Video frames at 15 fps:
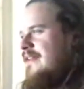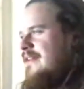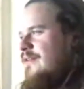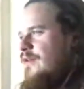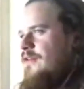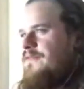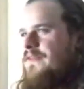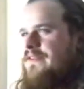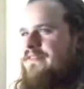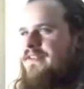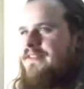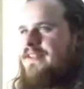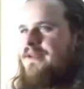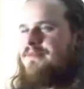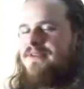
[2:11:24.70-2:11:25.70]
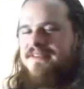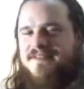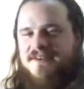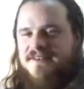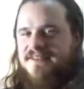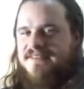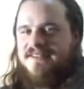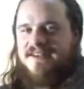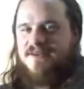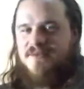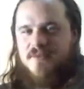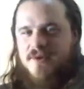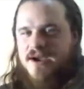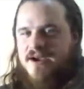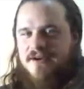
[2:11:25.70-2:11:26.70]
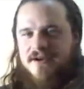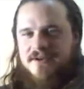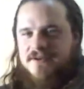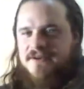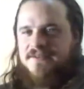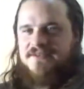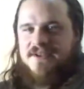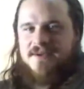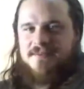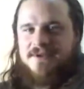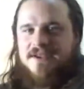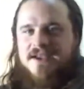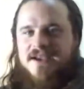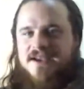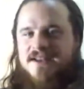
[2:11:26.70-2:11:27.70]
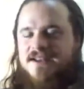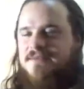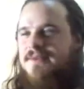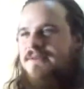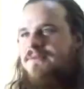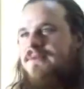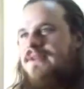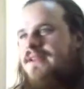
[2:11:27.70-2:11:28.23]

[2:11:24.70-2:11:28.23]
Orpheus did that, but it's hard to say where on earth that began. I mean,